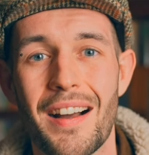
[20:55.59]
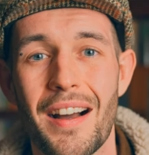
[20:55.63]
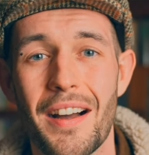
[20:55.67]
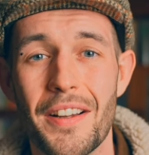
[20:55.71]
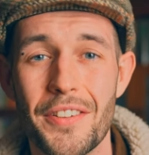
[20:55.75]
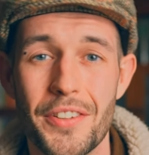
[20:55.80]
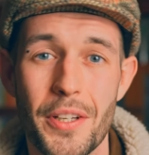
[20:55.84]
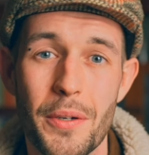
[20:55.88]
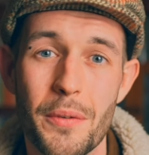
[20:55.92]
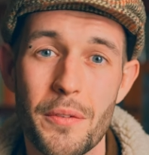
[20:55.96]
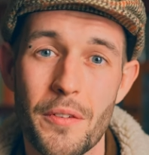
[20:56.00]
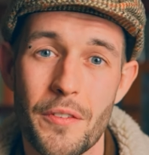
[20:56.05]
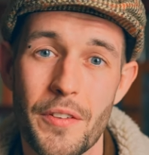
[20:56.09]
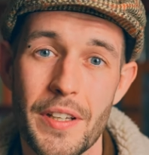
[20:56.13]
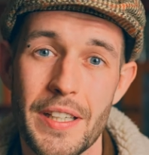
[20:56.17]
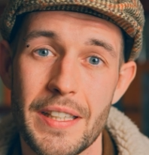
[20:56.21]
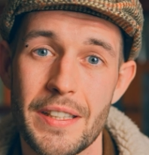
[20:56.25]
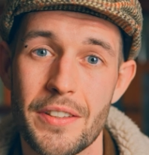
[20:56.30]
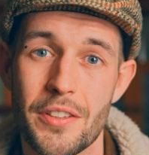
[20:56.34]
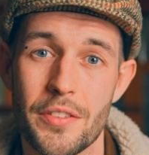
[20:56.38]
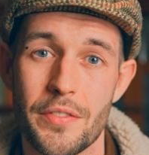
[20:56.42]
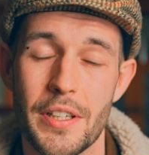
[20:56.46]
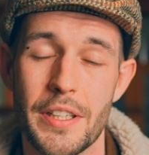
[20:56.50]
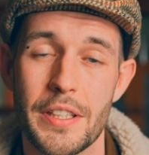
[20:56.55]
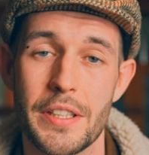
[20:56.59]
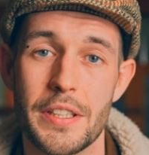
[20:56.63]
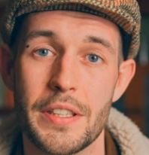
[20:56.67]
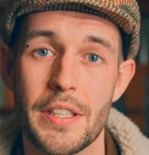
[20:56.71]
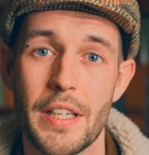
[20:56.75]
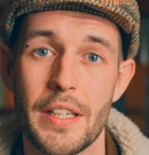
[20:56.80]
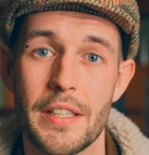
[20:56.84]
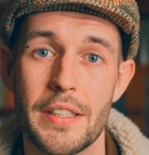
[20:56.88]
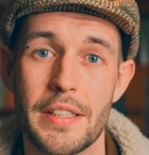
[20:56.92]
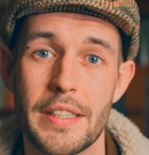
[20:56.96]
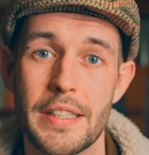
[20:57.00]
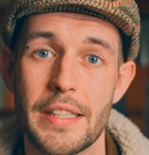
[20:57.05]
I don't think it's a very good
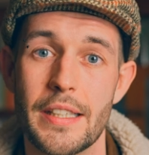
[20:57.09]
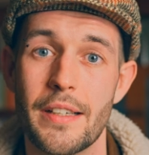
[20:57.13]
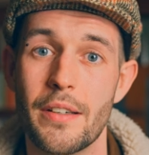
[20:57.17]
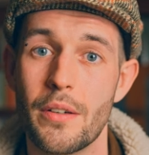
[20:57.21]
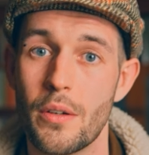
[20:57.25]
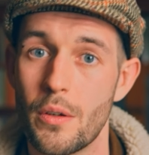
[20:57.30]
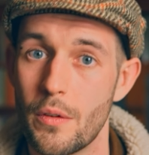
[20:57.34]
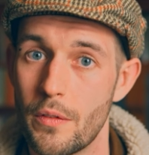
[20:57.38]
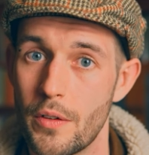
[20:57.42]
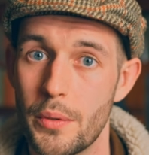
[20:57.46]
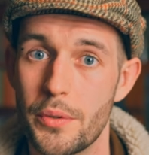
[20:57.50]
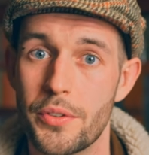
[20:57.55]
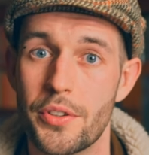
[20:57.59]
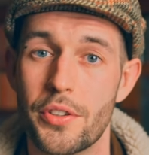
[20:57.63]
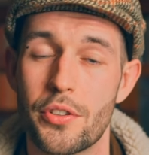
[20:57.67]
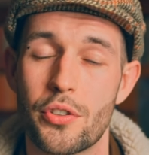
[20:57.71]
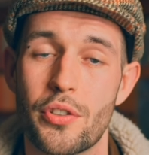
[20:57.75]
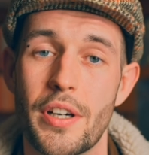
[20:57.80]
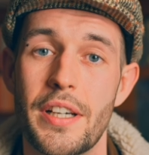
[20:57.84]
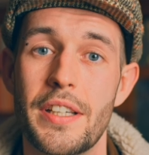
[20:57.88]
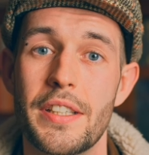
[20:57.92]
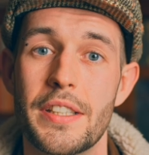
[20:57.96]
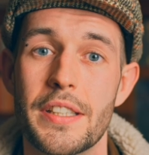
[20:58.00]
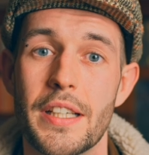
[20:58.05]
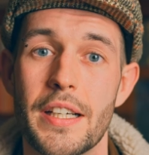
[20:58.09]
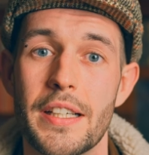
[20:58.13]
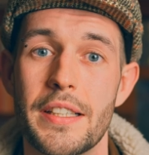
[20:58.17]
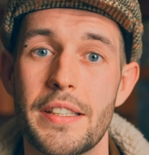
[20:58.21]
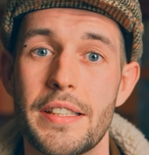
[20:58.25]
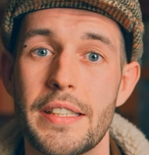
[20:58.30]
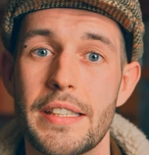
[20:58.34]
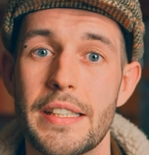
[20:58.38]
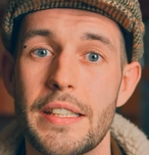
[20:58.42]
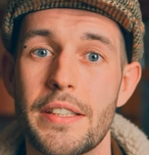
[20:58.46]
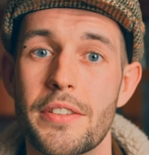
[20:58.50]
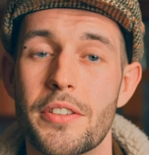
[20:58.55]
idea, although it's a trendy
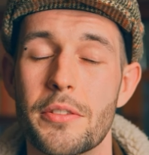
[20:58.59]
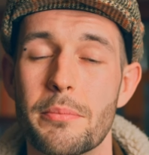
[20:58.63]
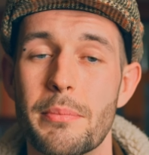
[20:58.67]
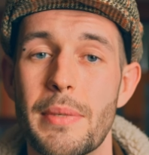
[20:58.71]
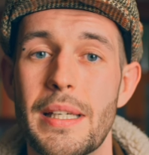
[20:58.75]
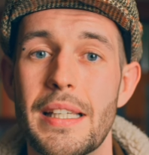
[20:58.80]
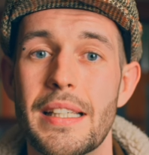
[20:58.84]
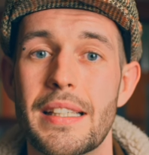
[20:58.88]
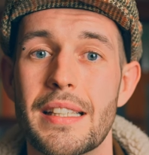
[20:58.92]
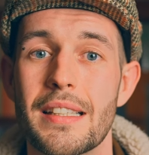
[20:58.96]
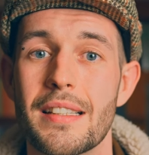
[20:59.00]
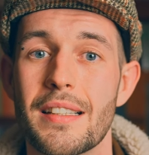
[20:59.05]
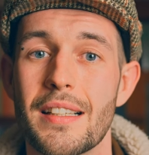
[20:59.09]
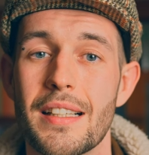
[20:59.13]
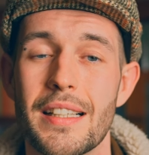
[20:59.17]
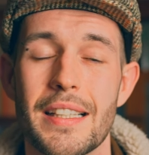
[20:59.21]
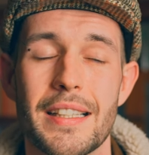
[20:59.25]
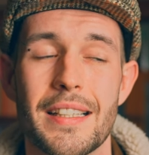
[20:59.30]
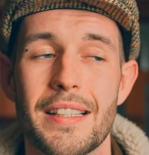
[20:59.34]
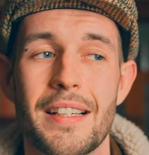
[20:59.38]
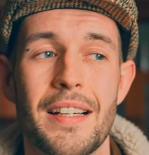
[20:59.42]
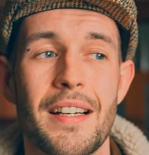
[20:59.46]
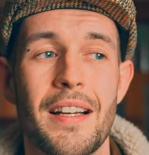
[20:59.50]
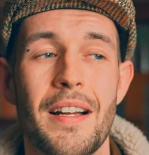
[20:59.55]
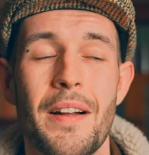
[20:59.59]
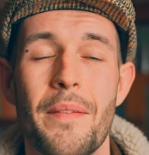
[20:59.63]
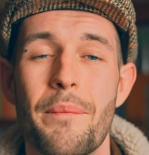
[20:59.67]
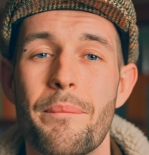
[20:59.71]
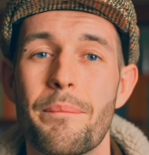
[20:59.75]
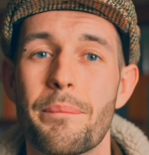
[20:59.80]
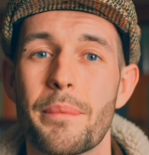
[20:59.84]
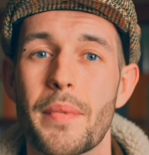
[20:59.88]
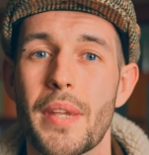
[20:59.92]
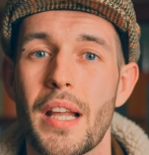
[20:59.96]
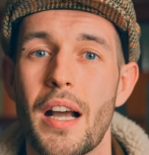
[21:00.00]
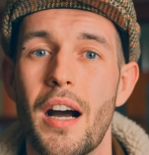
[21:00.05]
idea to make it like,
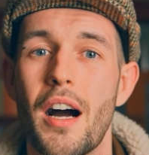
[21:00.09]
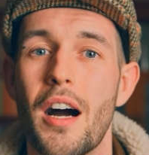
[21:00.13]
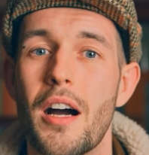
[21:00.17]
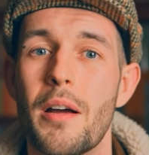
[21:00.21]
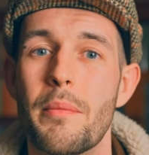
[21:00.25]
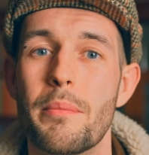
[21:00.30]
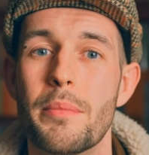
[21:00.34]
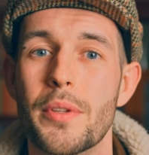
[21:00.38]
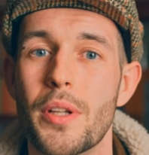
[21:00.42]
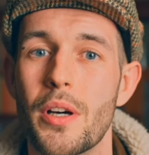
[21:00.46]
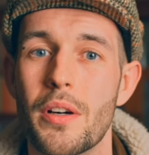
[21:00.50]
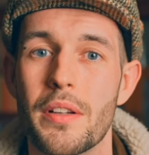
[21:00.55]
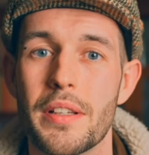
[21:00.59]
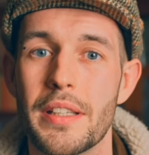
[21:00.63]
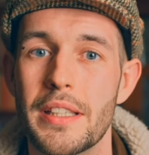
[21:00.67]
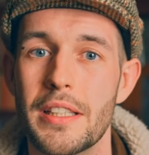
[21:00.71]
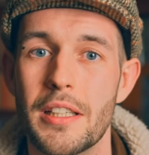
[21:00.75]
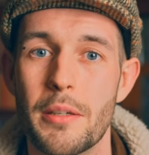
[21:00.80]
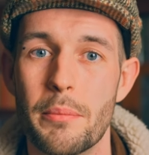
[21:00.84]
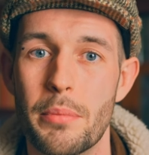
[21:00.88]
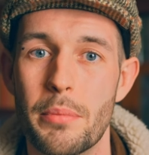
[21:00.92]
I'm not in a